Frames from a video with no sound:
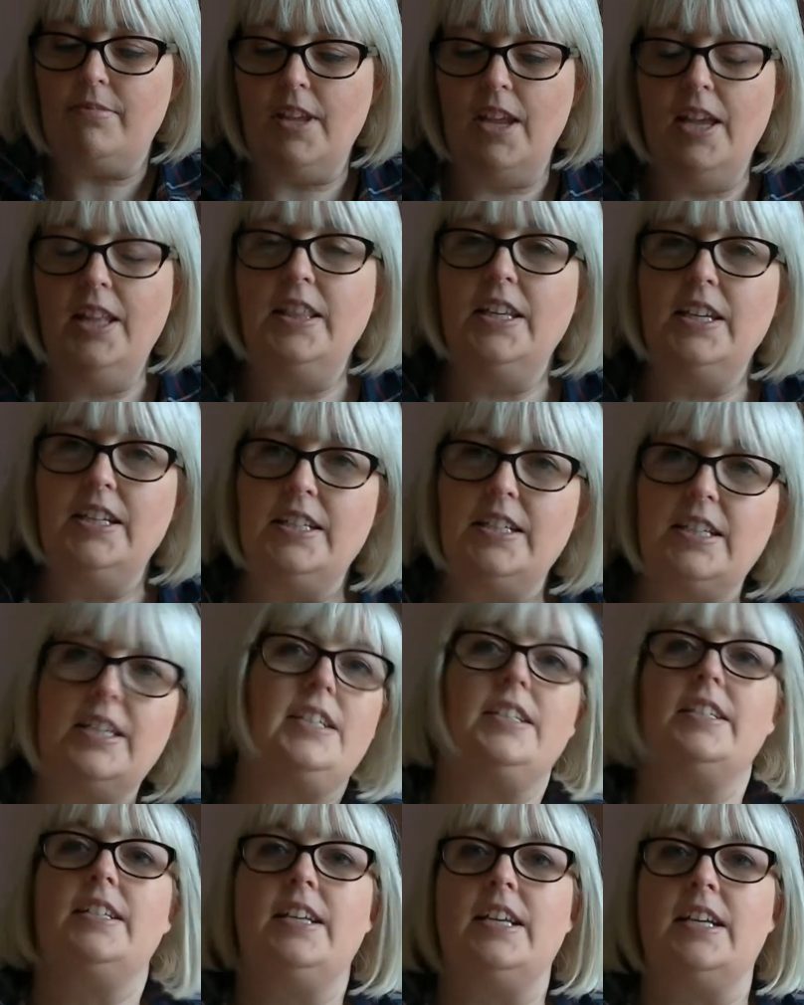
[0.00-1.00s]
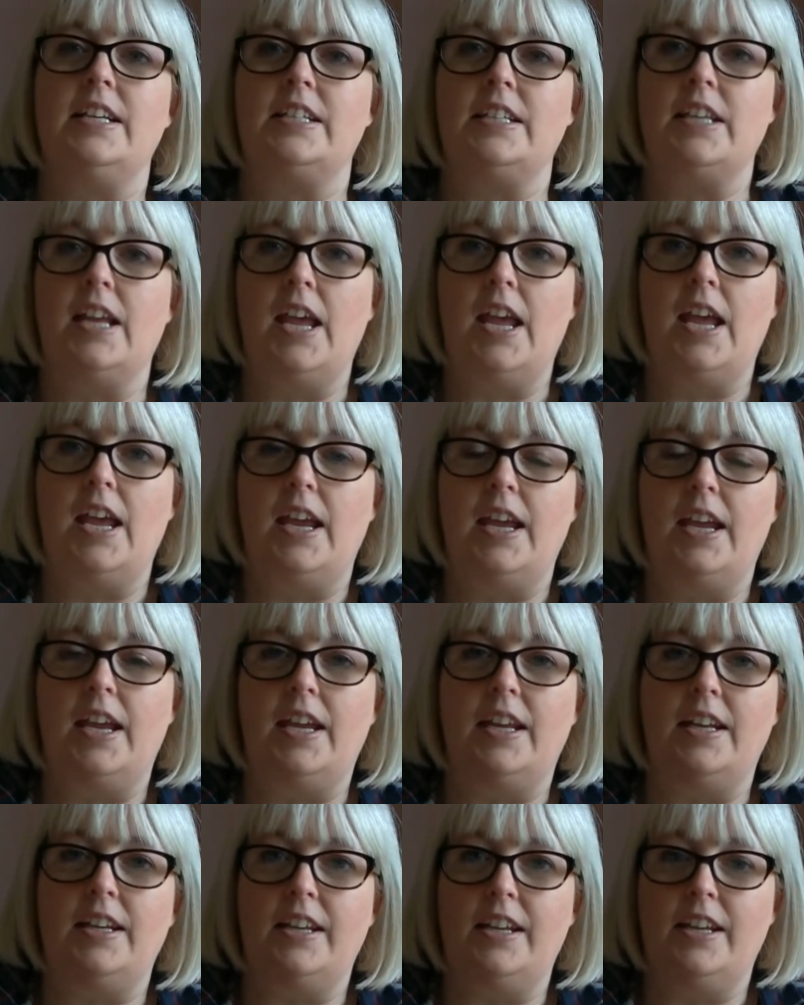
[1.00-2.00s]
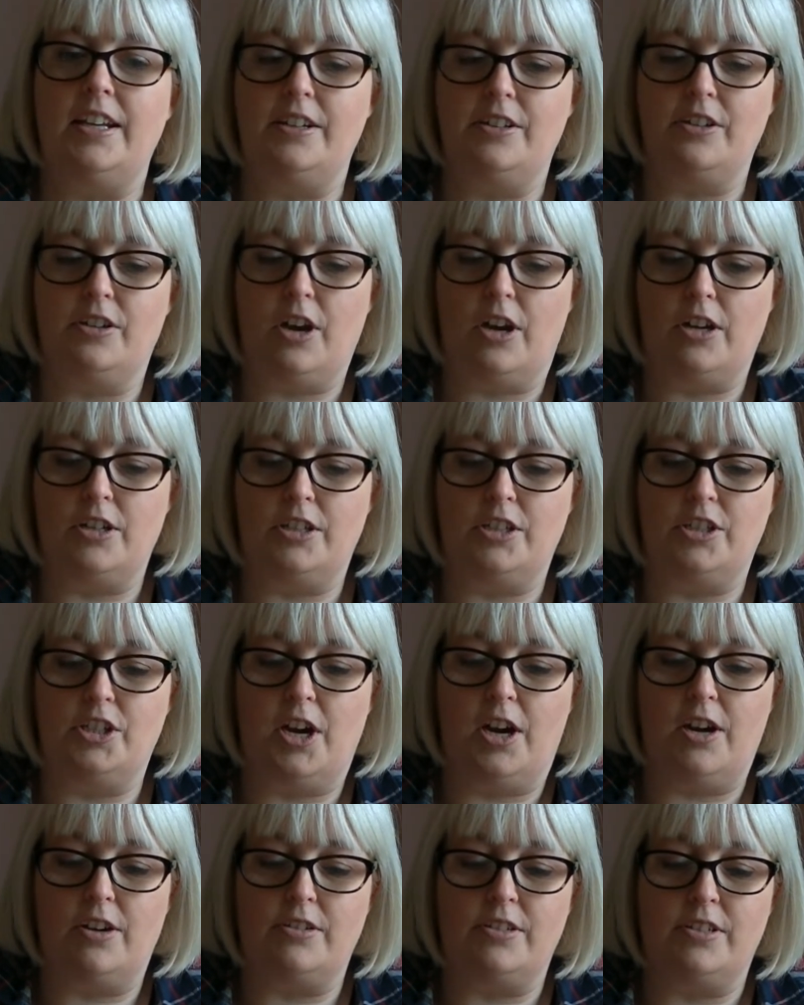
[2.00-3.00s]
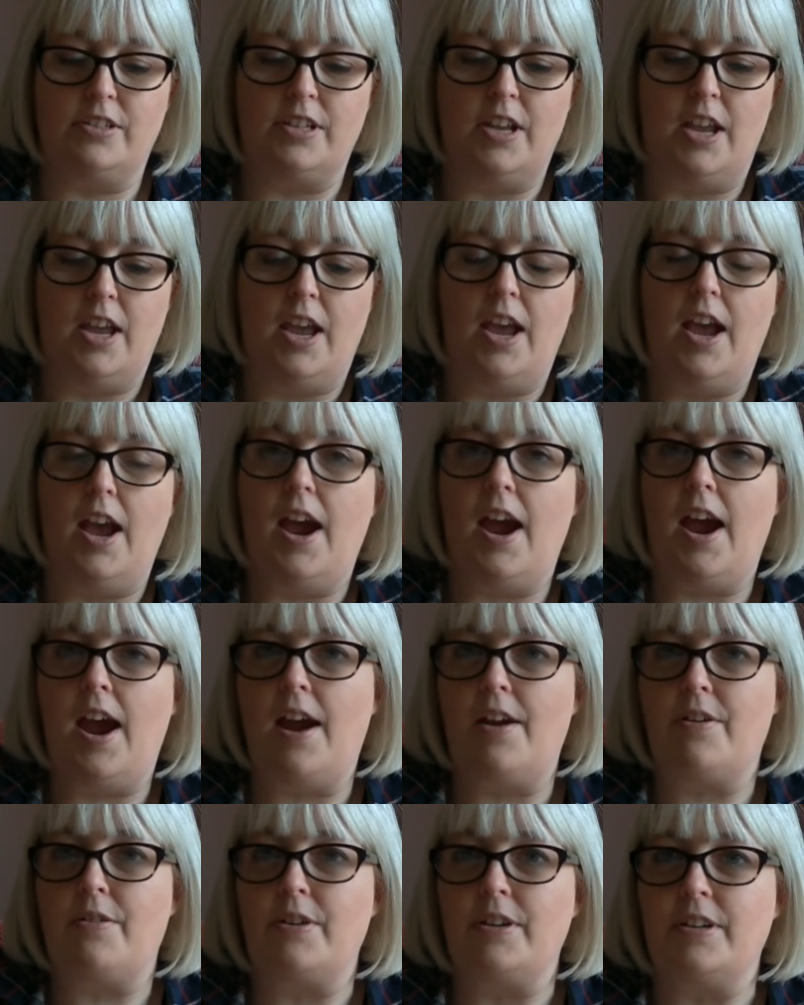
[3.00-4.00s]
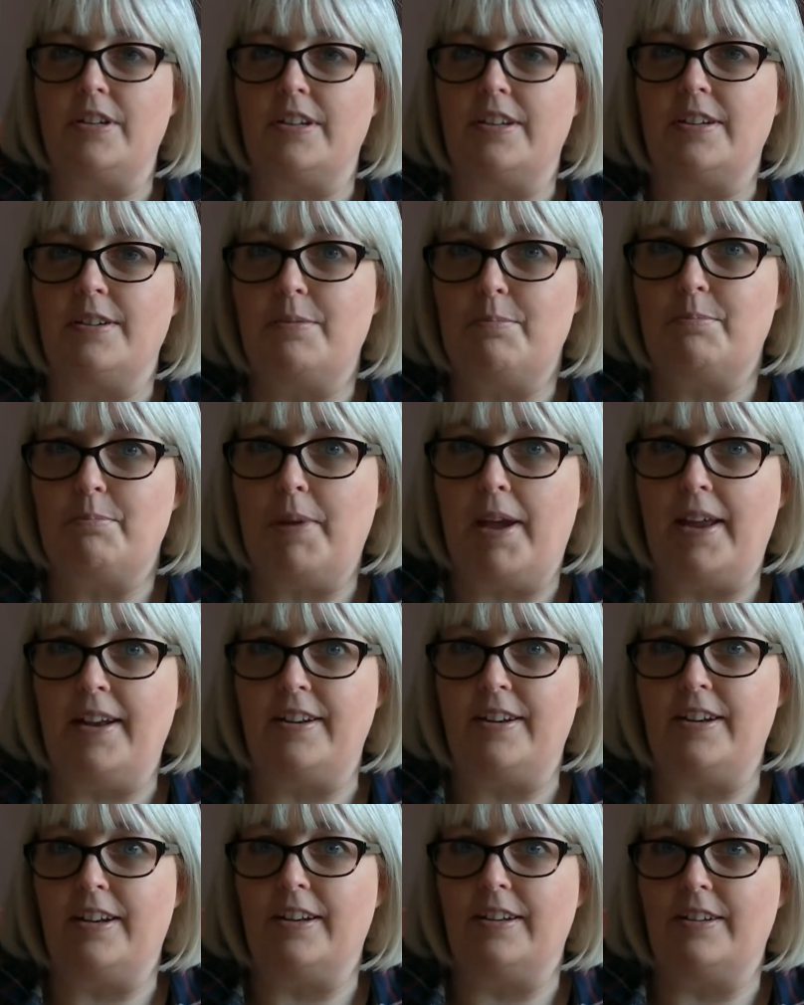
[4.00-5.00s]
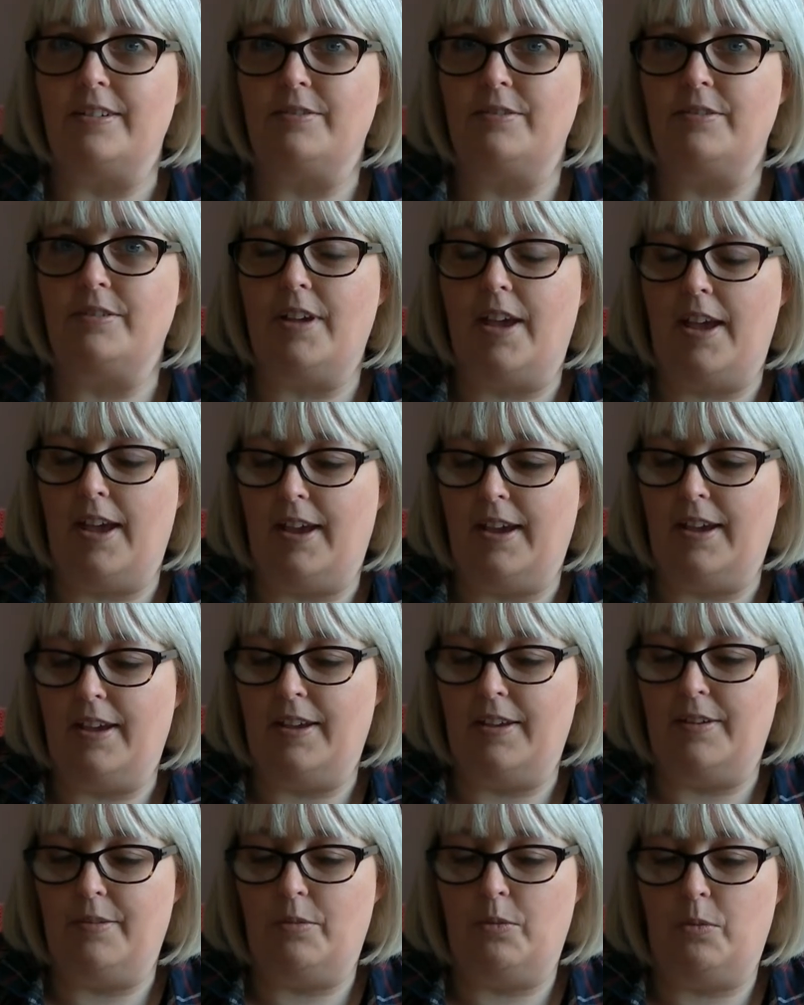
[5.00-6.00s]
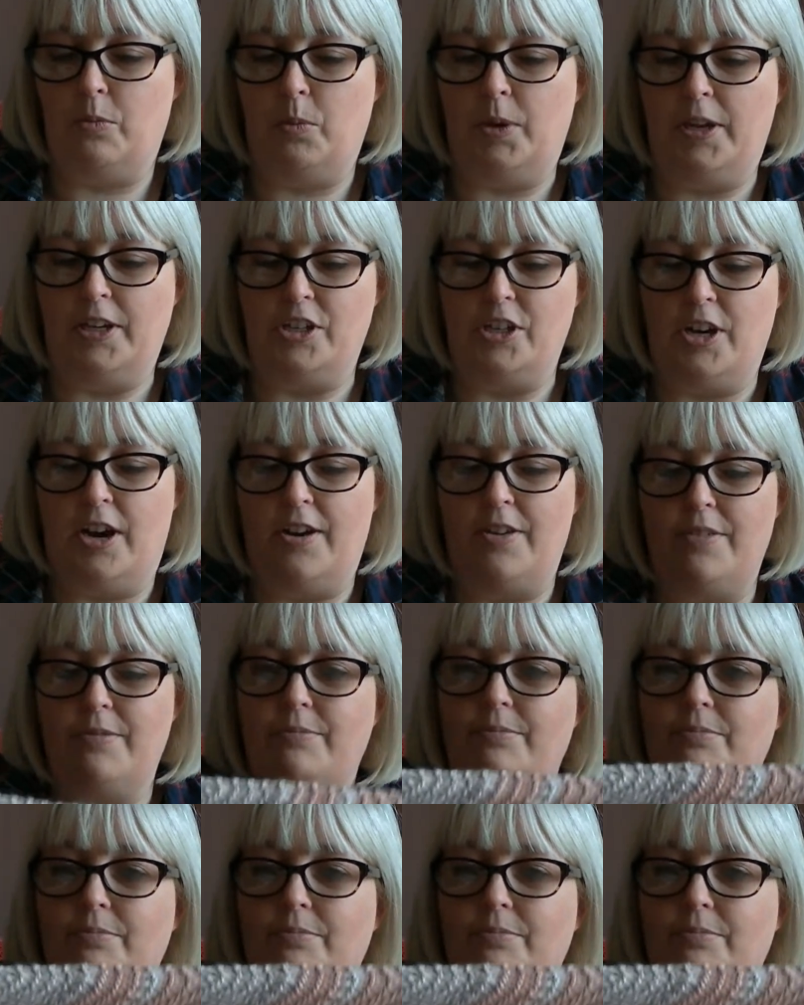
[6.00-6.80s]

and this is knit in Eden Cottage Yarn's Aran Pendle weight yarn,